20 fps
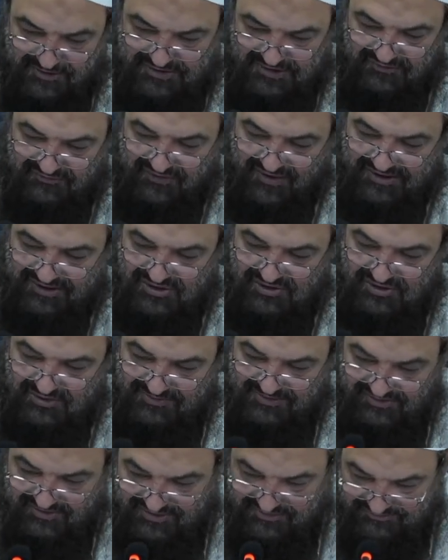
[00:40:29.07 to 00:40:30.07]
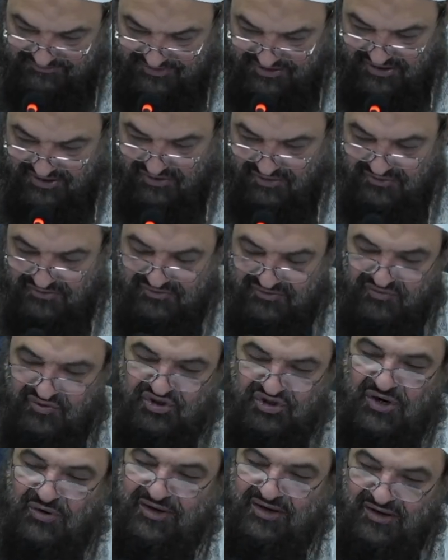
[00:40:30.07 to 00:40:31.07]
person fighting to be, you know,
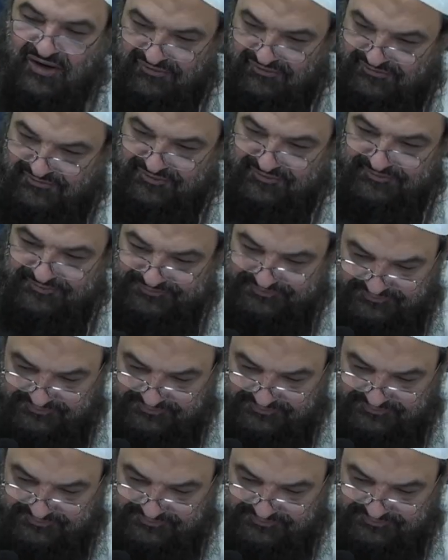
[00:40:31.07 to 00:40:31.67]
for showing off,